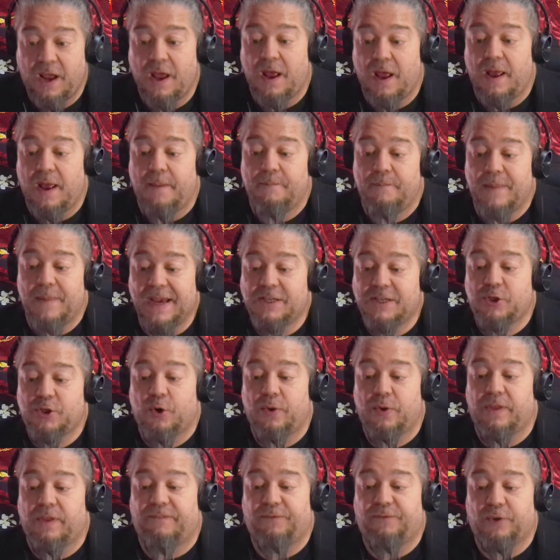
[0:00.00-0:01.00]
makes her
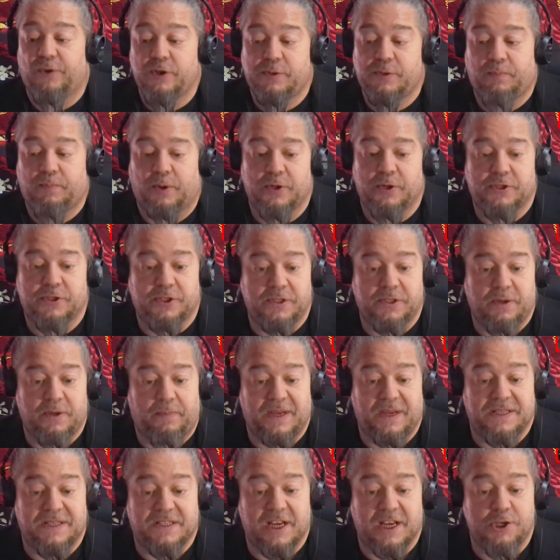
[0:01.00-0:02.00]
the first person to be
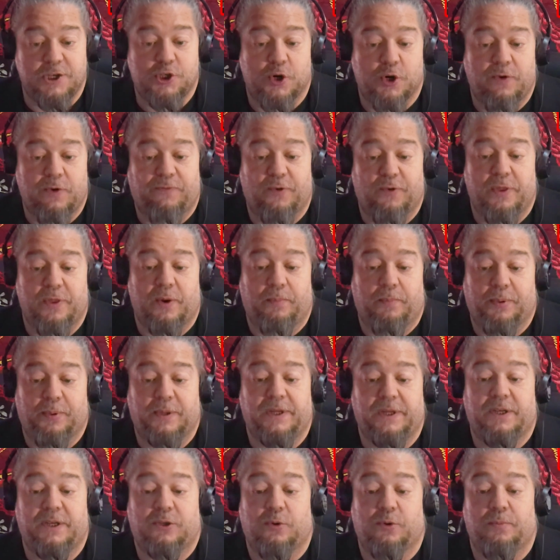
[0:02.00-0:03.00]
censured for their
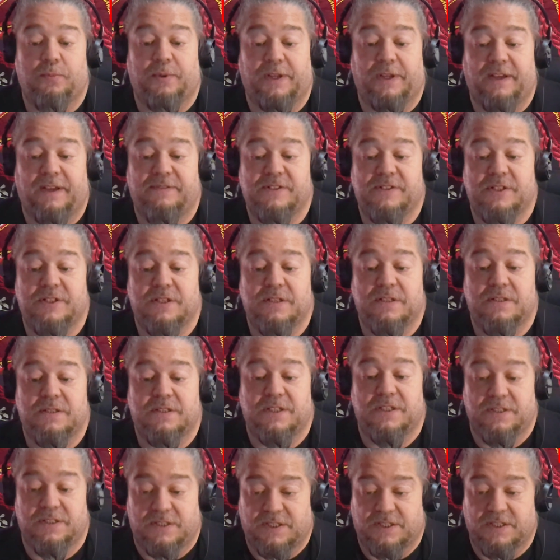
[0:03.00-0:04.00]
political beliefs
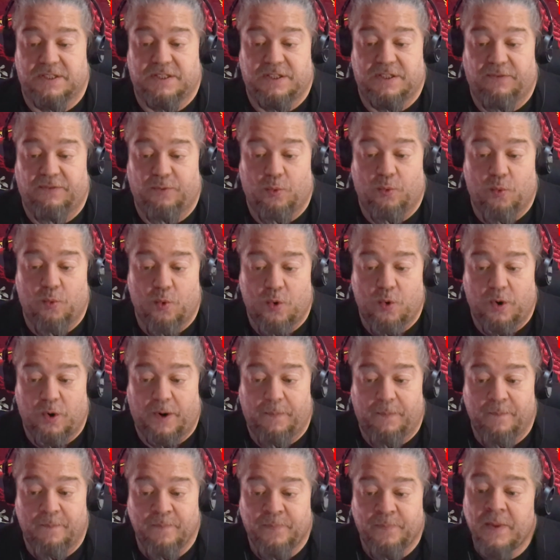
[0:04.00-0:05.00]
since the Civil War.
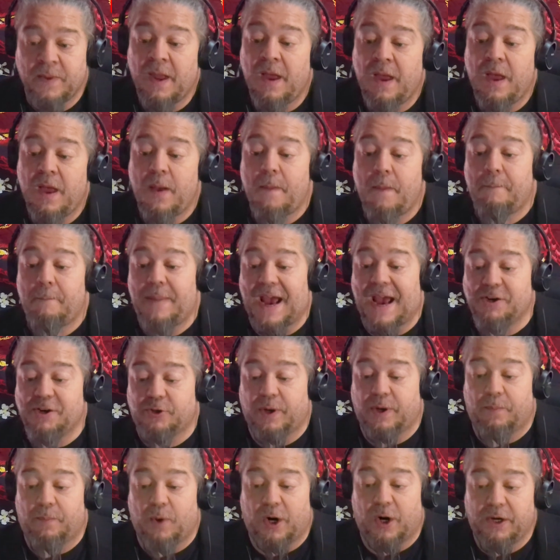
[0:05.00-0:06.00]
Patrick
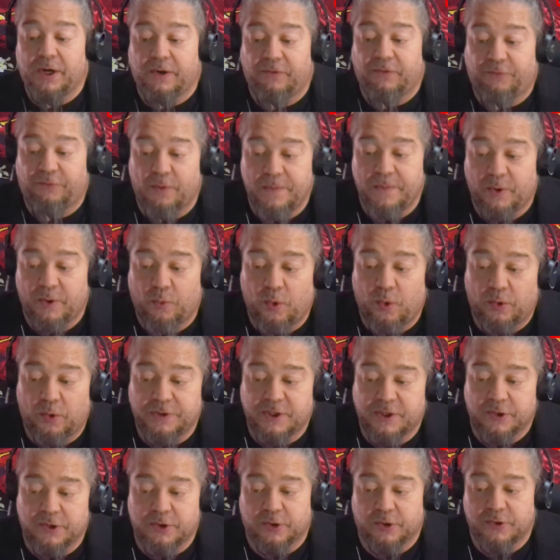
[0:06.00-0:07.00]
Martin from the World
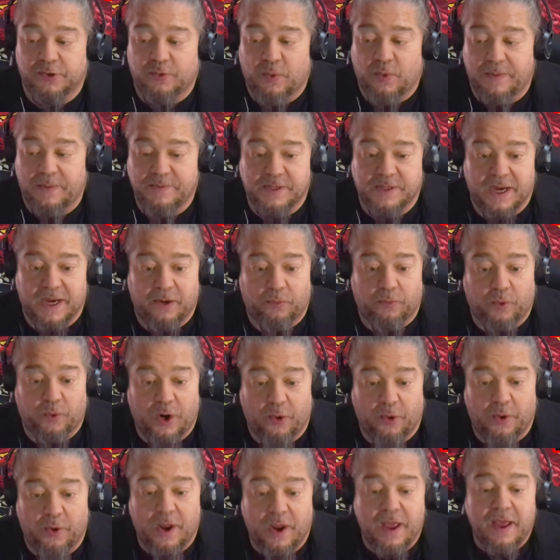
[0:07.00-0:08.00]
Socialist website
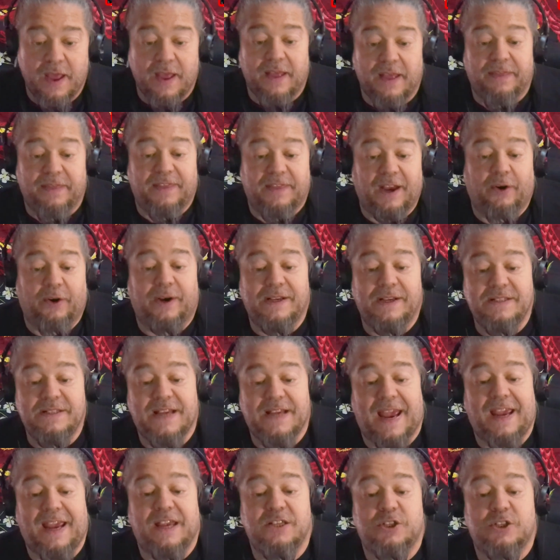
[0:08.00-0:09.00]
wrote, there is
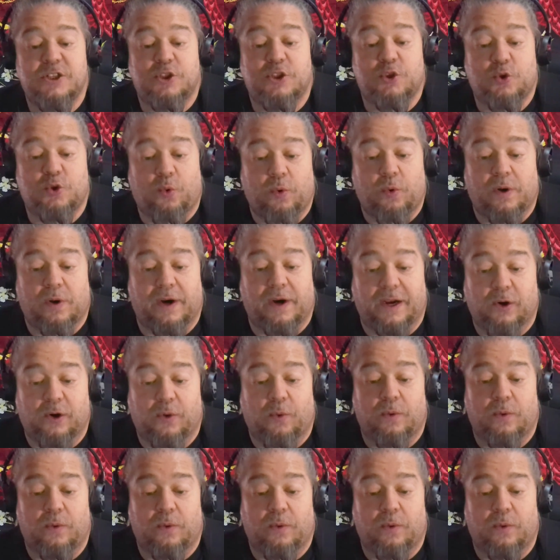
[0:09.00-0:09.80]
a historical